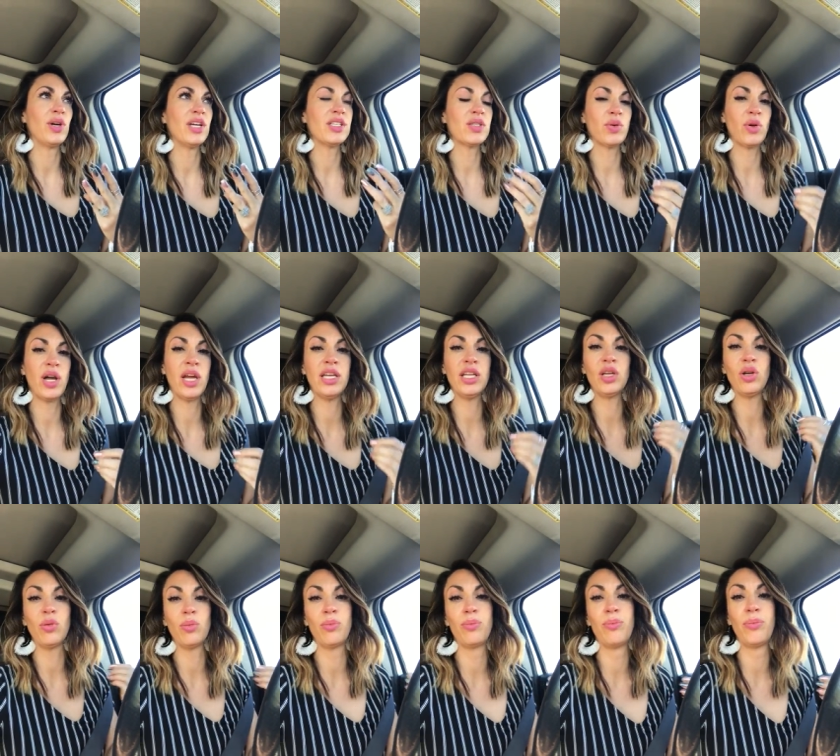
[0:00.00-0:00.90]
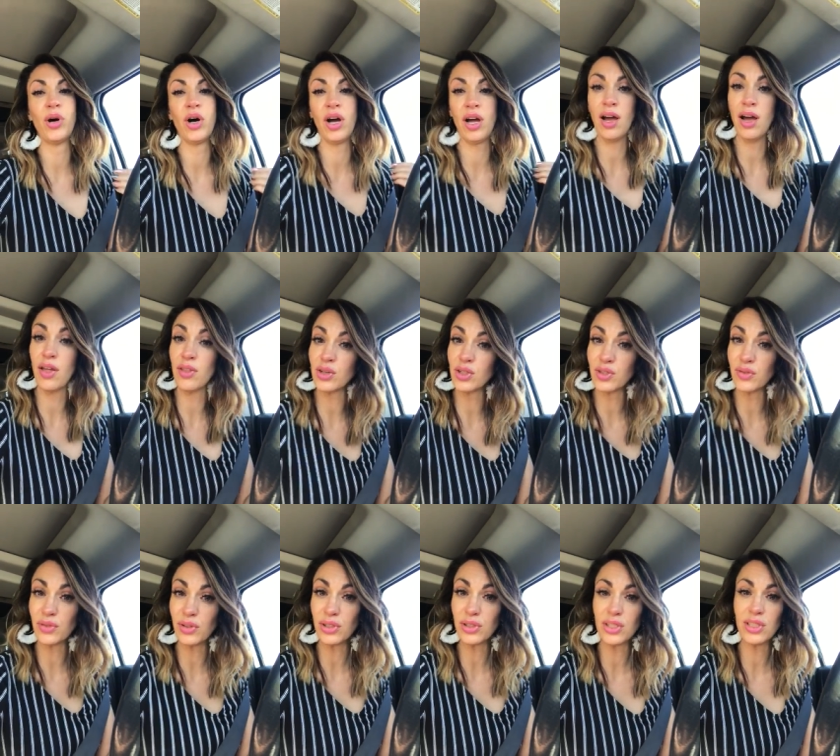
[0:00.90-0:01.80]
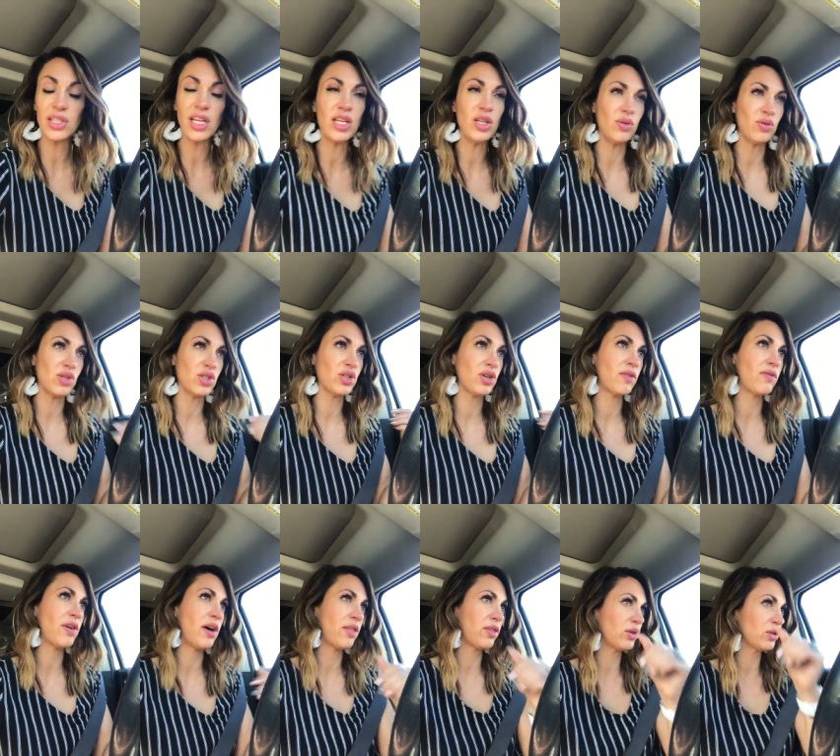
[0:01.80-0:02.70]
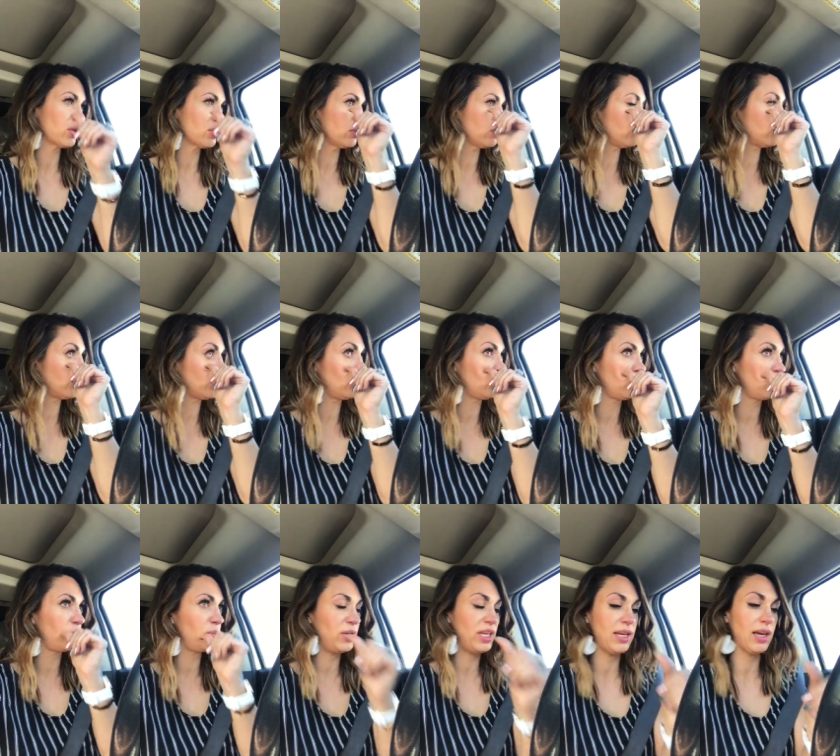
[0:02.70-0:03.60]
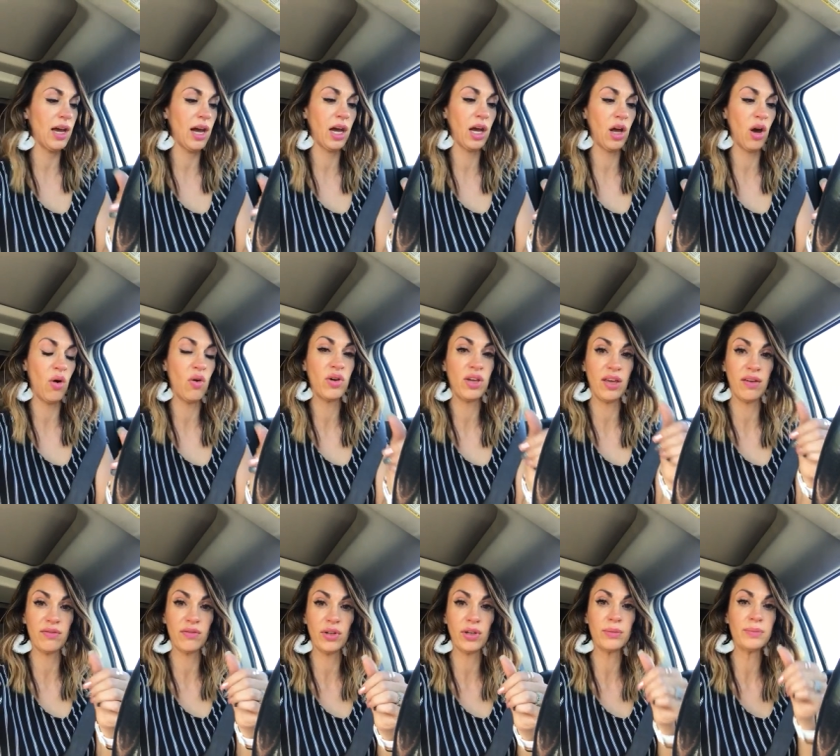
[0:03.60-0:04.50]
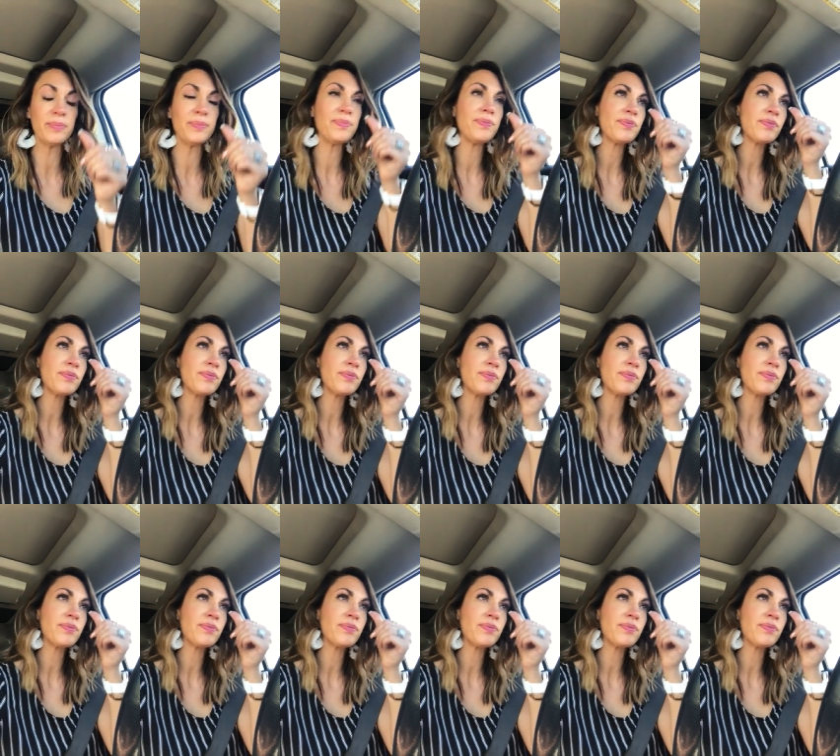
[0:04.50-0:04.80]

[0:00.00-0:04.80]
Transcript: It's when you put others first and you serve others, when you be a go giver.